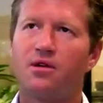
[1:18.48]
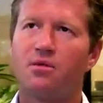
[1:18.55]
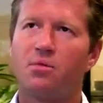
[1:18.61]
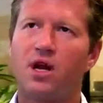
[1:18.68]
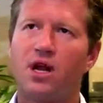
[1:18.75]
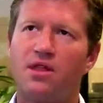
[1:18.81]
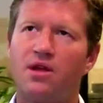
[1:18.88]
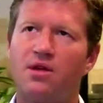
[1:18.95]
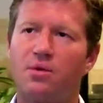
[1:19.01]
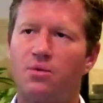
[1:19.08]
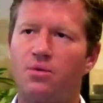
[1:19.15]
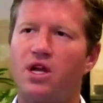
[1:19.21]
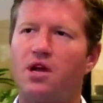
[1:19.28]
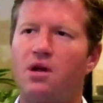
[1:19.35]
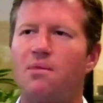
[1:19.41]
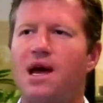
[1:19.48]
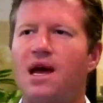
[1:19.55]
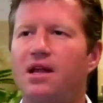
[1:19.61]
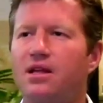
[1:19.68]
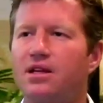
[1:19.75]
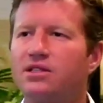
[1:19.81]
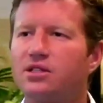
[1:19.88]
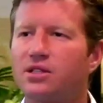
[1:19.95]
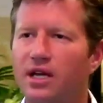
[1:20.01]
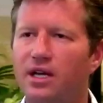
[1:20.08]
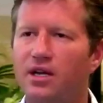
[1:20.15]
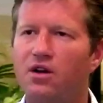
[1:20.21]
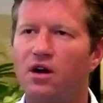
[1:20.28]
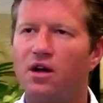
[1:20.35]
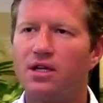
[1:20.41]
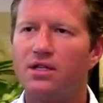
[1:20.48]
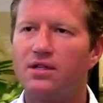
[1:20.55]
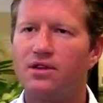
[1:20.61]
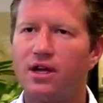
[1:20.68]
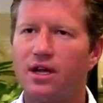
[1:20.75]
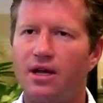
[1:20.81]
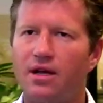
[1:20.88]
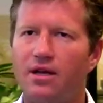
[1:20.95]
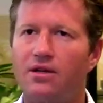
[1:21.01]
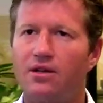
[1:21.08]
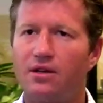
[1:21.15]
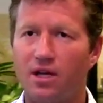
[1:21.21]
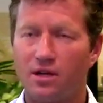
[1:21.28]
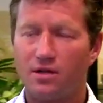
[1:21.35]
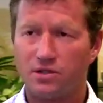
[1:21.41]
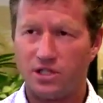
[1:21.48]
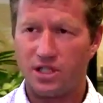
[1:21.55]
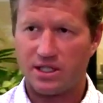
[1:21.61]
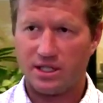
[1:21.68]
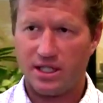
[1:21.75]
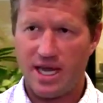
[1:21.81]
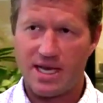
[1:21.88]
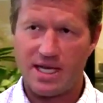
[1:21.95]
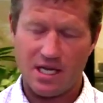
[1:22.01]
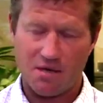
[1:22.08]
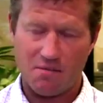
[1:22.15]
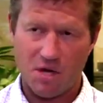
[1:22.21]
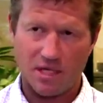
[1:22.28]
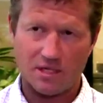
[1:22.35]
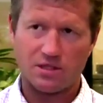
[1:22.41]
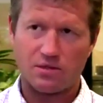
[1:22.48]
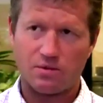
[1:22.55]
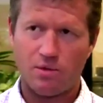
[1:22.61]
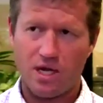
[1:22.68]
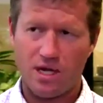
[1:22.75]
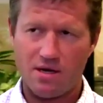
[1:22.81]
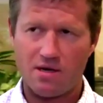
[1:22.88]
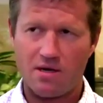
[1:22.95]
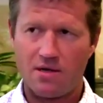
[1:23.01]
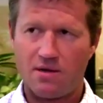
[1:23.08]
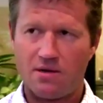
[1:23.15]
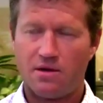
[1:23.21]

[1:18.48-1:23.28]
But I think when we come out of this thing, call it, 6 to 18 months when,